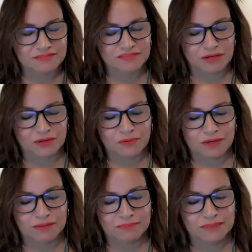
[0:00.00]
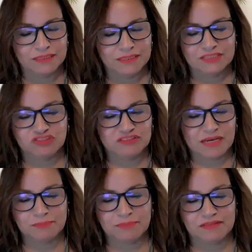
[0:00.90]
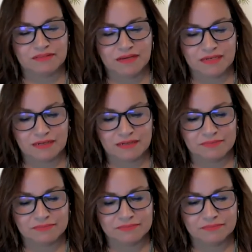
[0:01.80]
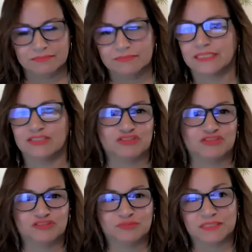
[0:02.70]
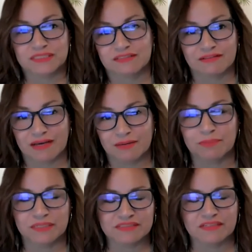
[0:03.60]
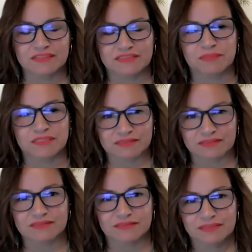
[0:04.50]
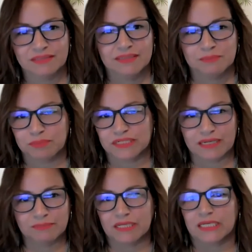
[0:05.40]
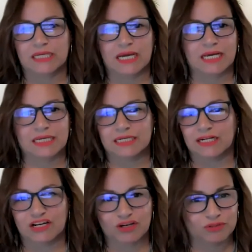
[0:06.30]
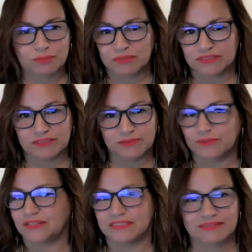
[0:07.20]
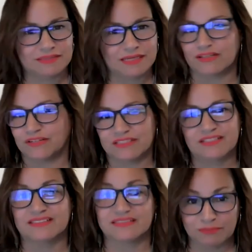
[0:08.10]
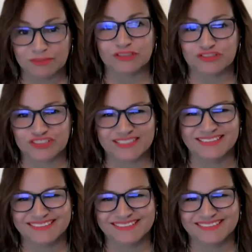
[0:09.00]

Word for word: So um, it just happened that um, he introduced me into that based on his business. But I'm like, I cannot go in a building when it's that or anything because I'm allergic.